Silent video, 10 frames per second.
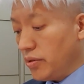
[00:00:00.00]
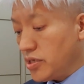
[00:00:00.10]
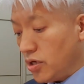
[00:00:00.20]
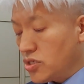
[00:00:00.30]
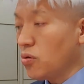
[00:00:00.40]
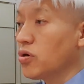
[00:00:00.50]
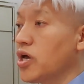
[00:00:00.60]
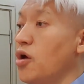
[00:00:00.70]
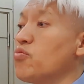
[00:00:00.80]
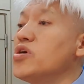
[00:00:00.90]
It's
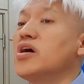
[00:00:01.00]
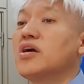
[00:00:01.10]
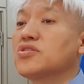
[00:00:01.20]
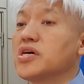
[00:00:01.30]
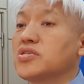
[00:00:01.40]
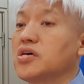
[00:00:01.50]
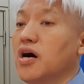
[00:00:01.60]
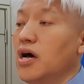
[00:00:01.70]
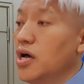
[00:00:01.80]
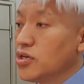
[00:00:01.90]
okay. We are just
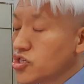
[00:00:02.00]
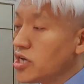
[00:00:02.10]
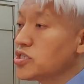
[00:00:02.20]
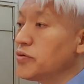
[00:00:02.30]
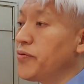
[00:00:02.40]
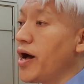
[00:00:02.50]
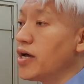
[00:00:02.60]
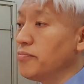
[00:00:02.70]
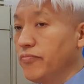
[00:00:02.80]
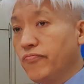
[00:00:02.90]

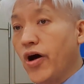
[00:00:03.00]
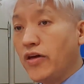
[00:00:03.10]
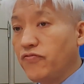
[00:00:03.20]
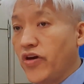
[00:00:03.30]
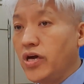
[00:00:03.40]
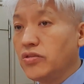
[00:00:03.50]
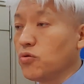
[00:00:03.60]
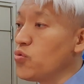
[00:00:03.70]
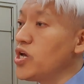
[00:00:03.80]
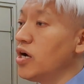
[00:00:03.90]
justified by faith.
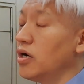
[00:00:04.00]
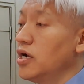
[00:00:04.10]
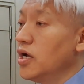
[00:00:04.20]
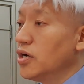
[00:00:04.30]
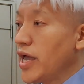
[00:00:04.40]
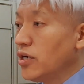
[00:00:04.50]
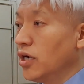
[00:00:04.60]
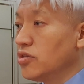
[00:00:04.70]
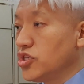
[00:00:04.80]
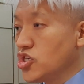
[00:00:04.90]
We are
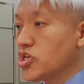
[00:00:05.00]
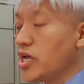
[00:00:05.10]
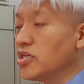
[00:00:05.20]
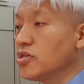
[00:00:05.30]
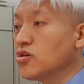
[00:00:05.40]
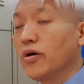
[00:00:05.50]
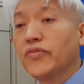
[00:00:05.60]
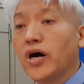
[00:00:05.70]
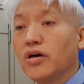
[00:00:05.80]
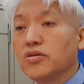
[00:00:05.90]
descendant
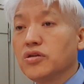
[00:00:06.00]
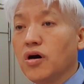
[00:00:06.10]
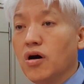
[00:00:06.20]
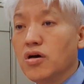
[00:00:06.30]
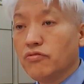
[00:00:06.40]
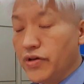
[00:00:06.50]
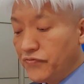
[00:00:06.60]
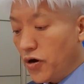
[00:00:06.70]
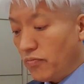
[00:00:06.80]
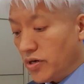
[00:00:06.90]
of, you know,
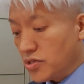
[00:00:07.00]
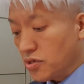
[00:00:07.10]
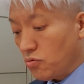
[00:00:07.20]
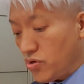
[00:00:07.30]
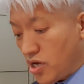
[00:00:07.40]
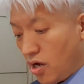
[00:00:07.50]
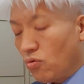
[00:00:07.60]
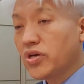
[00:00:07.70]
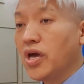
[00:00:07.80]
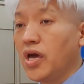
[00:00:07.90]
reformers. We are
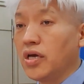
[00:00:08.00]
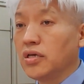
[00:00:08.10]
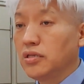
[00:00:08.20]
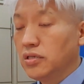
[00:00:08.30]
okay.